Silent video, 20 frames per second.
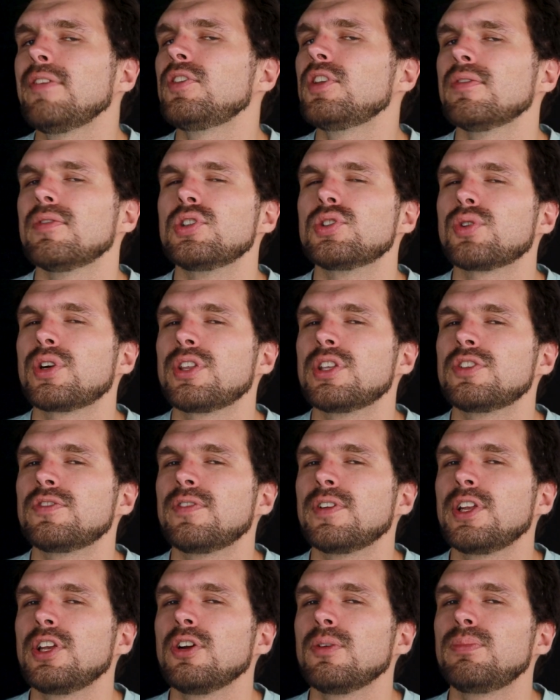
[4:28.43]
If you've enjoyed this
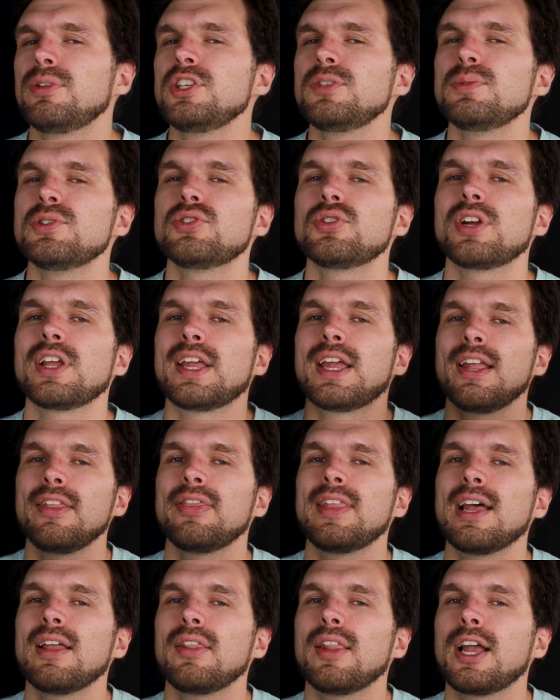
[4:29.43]
video, please be sure to
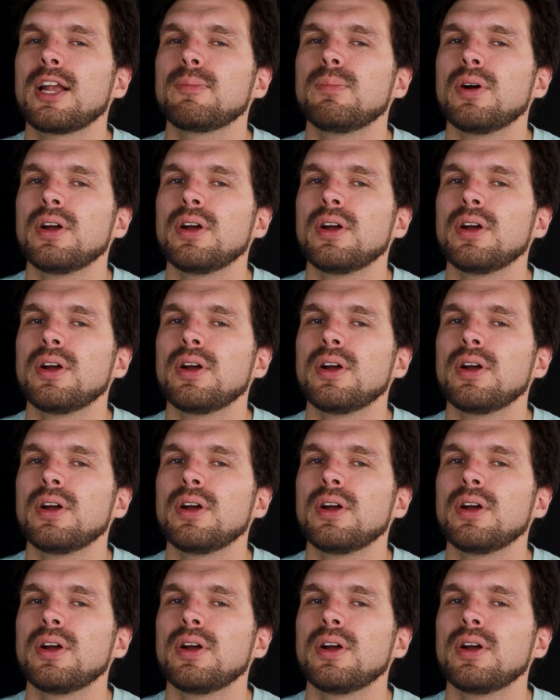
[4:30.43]
hit that like